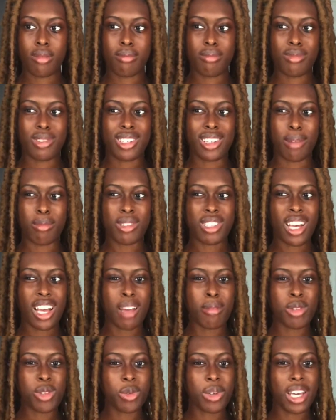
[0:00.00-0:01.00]

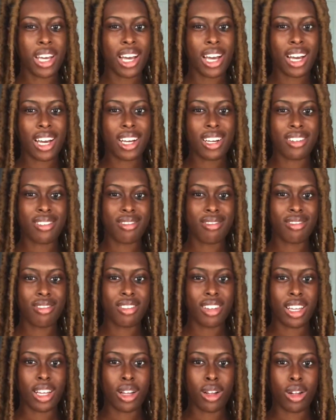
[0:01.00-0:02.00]
Sometimes we had
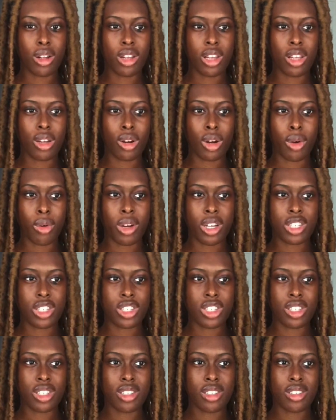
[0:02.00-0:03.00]
like clicker
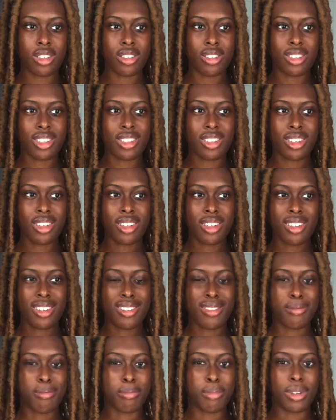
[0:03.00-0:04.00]
questions,
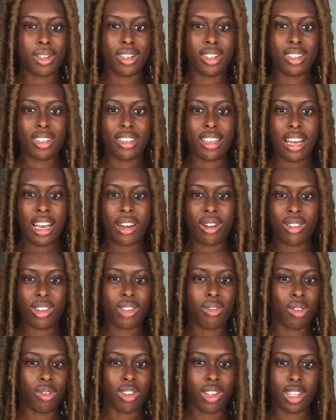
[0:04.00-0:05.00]
but I don't
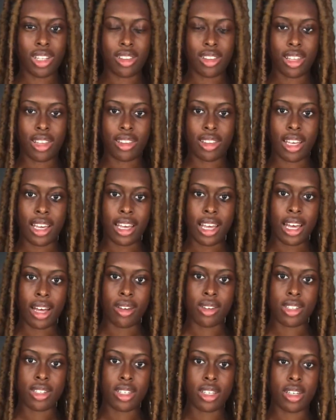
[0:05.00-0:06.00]
even really think they
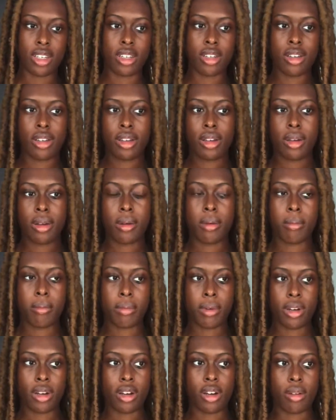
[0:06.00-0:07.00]
counted.
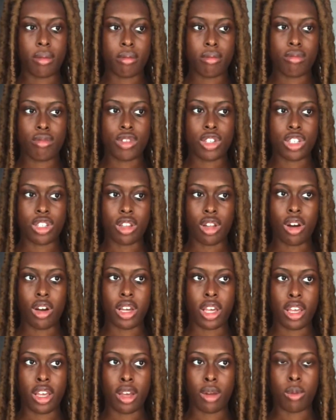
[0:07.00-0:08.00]
But um, just
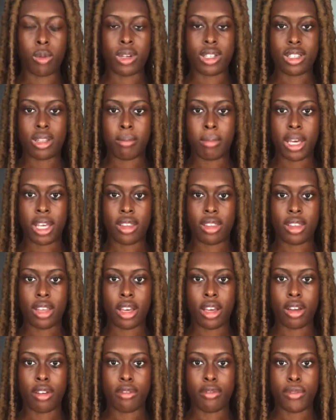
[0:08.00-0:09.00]
logging in was the main
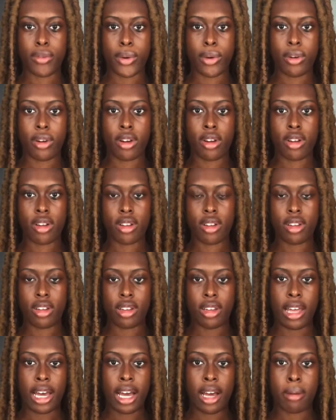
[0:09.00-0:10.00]
thing for
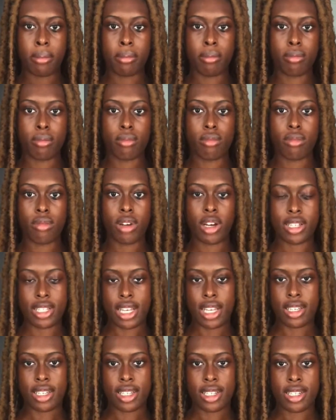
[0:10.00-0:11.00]
lab
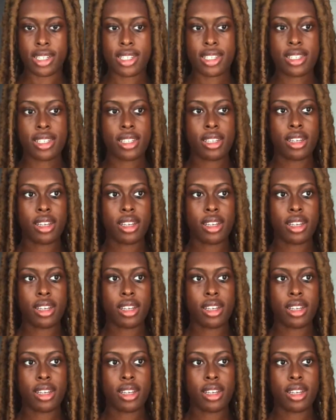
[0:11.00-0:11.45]
attendance.